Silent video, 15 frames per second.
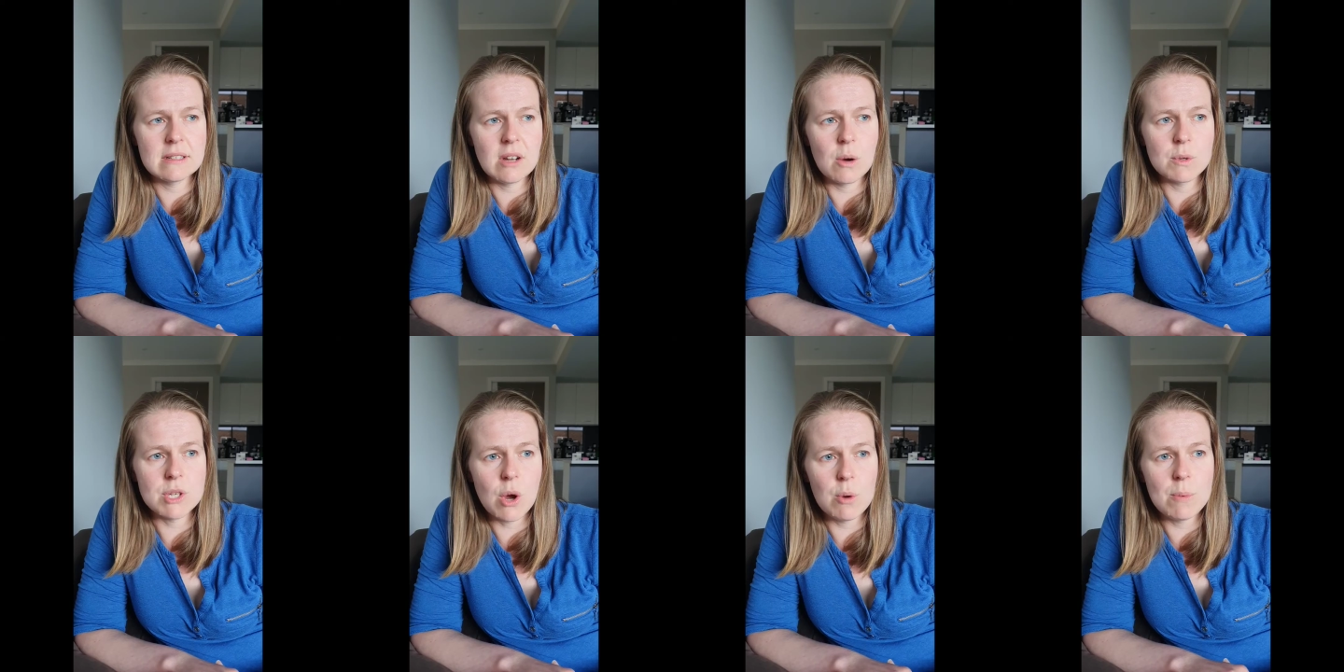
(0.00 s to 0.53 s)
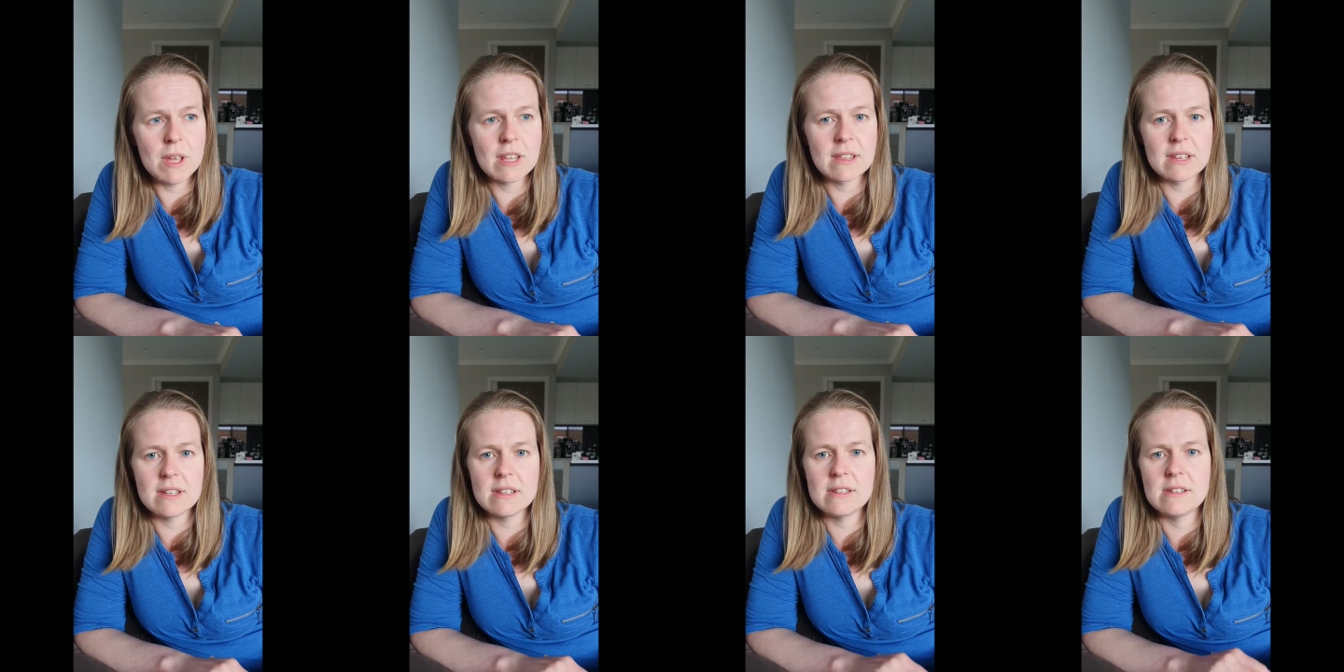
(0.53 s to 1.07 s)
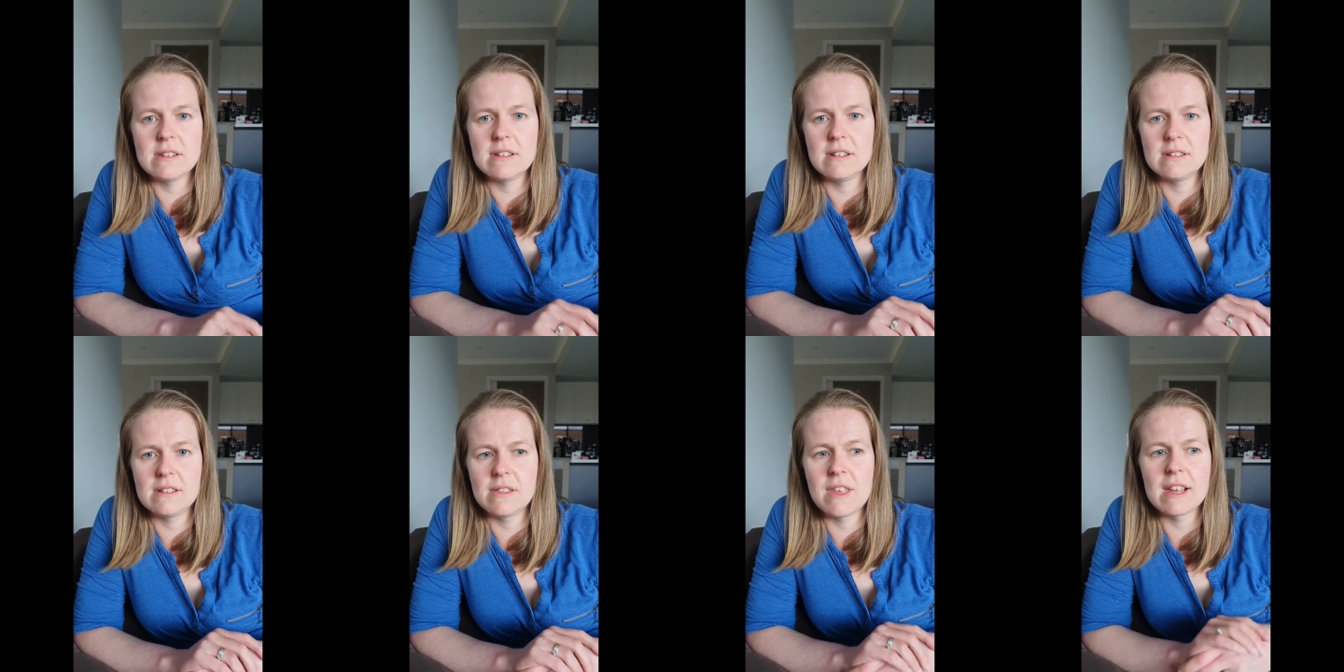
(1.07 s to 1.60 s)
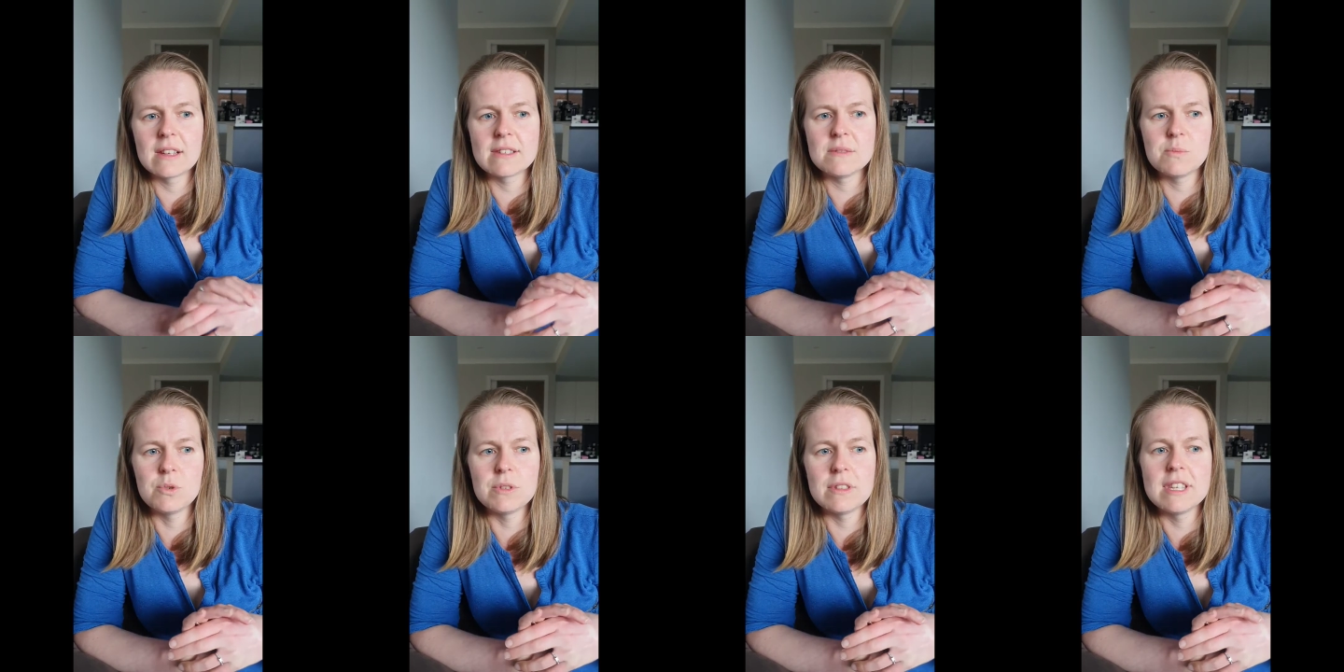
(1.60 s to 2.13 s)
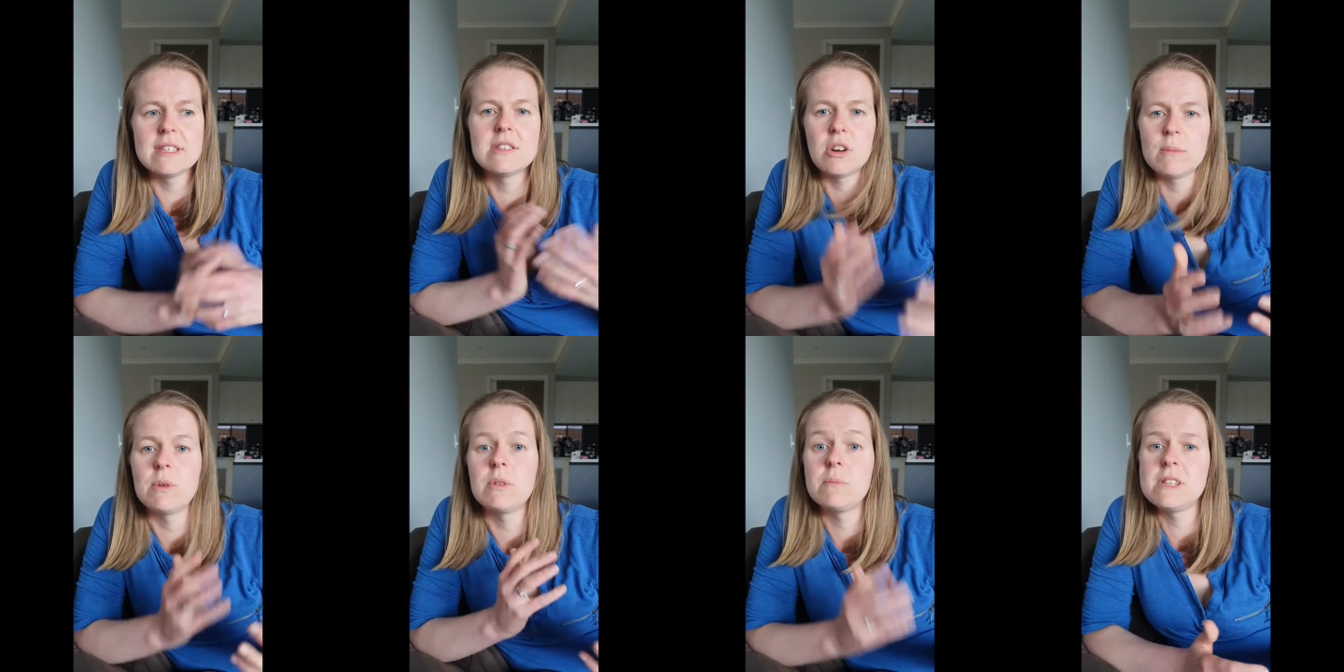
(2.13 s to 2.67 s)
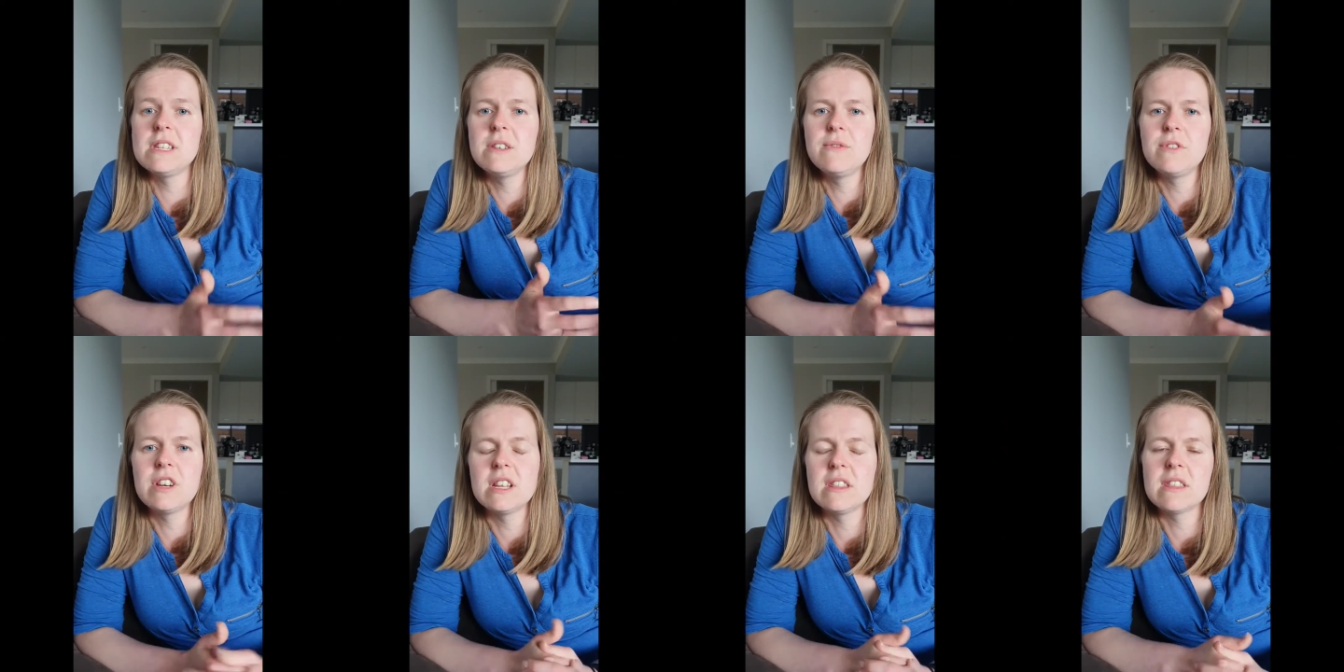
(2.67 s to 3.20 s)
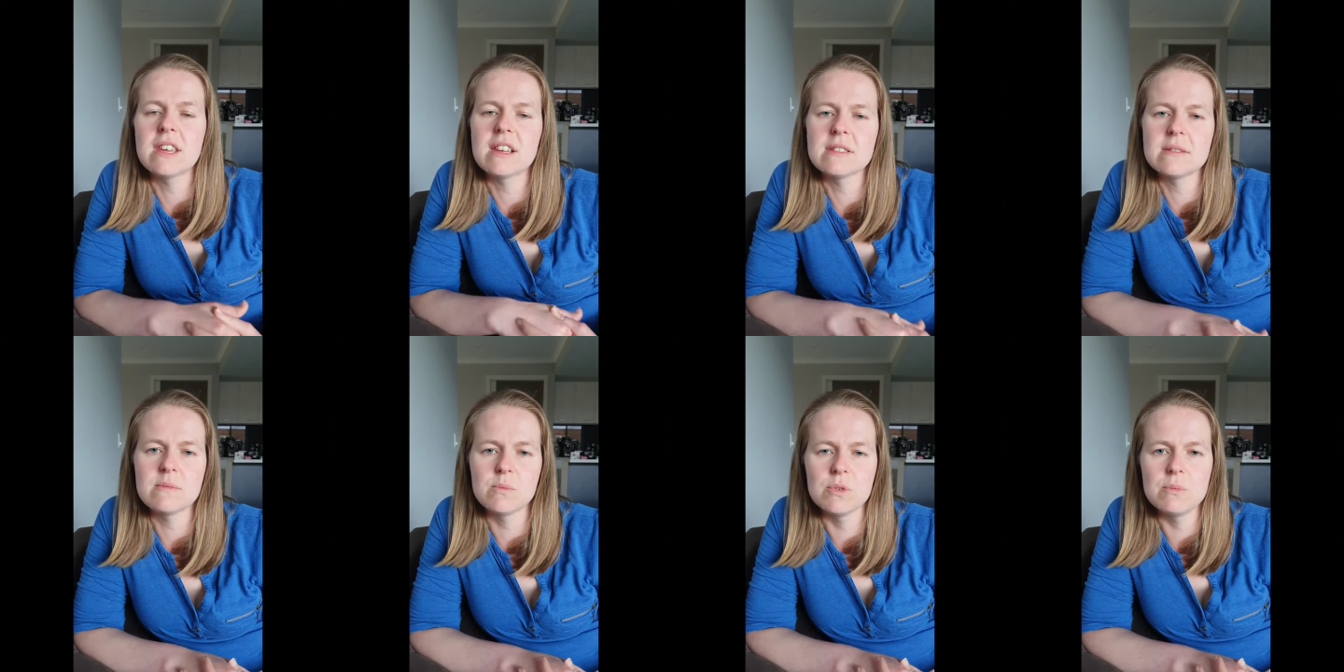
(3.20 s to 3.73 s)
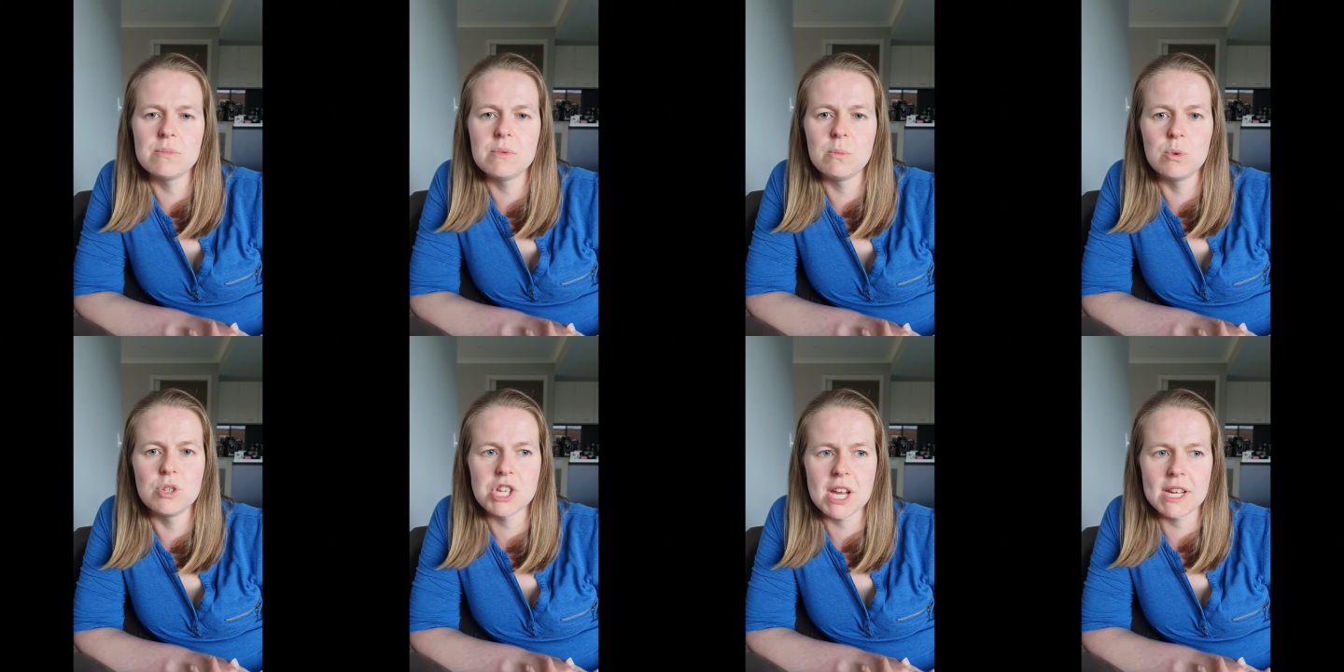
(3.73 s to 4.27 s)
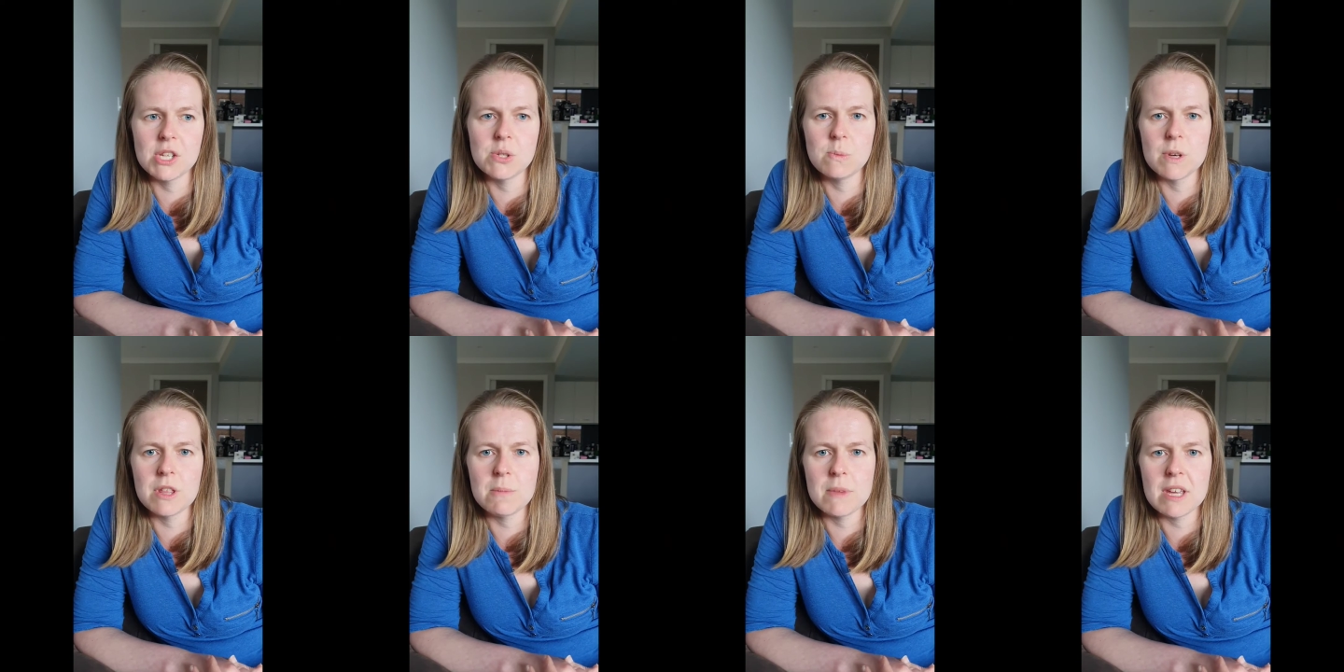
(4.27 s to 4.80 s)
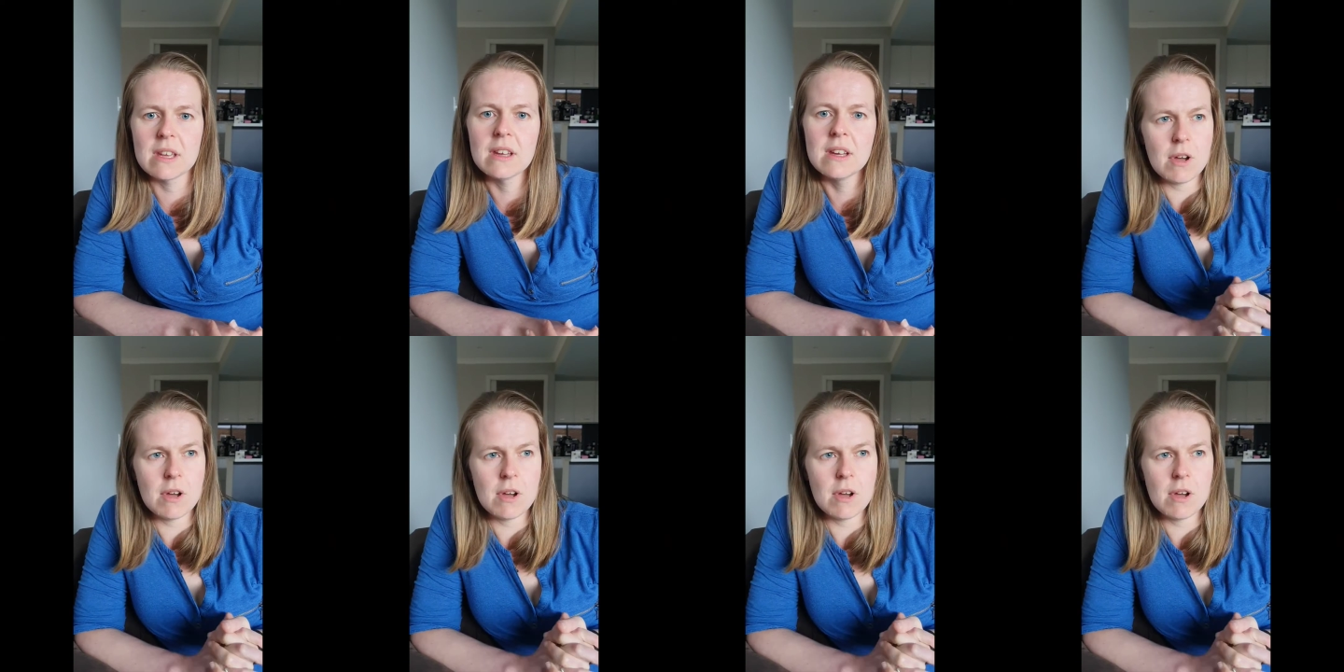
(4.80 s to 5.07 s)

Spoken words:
I was hoping that this time it would be different and things would change with me.